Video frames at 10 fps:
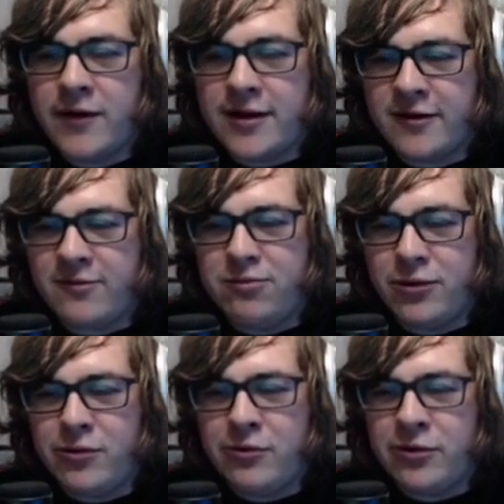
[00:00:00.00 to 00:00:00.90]
this
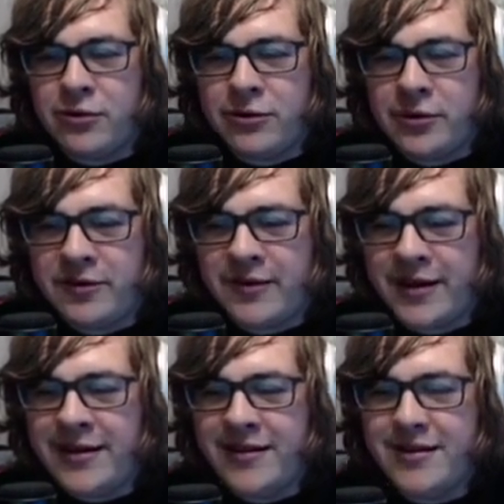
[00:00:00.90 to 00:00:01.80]
blue girl
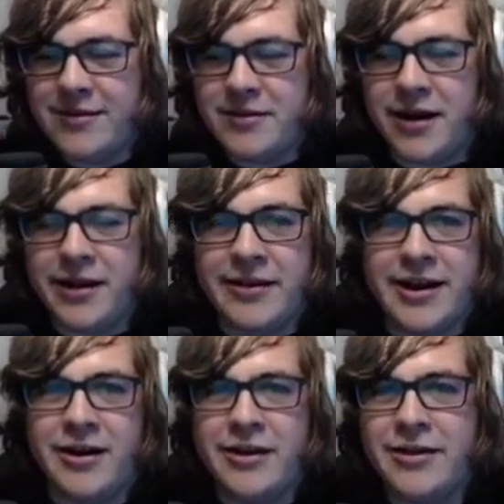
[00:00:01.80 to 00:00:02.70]
OC on
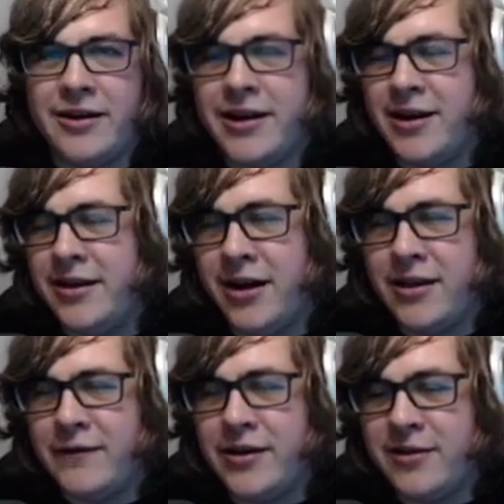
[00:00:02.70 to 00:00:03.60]
the
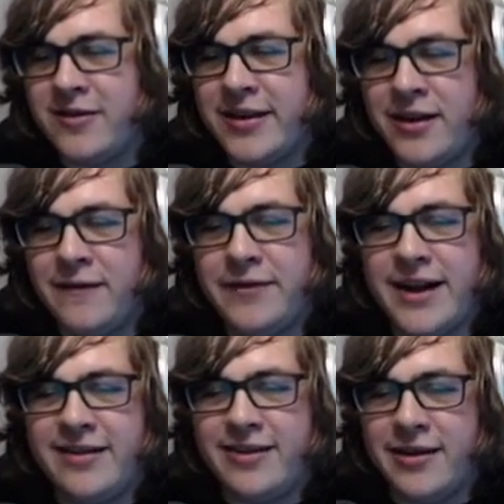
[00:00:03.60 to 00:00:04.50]
video itself,
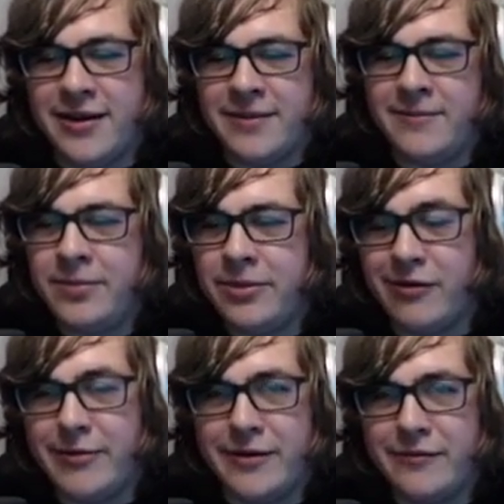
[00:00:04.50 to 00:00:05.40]
that's the remake.